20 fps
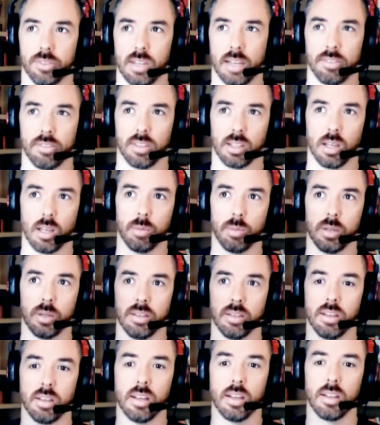And as the
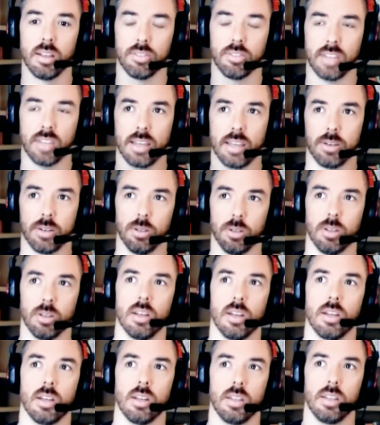company scaled,
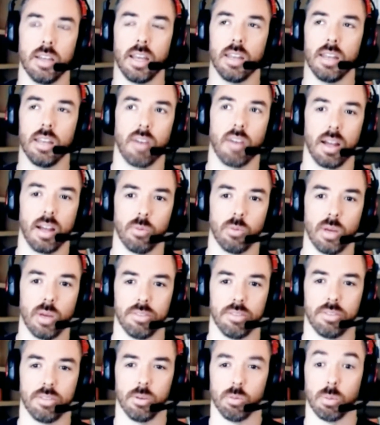needed to find
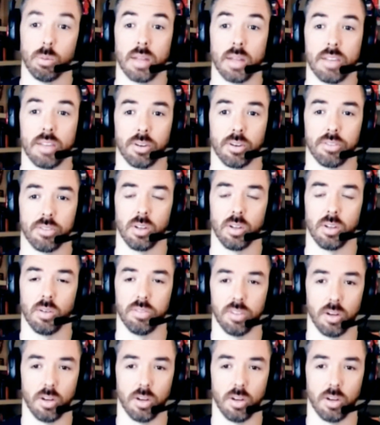ways to replace ourselves.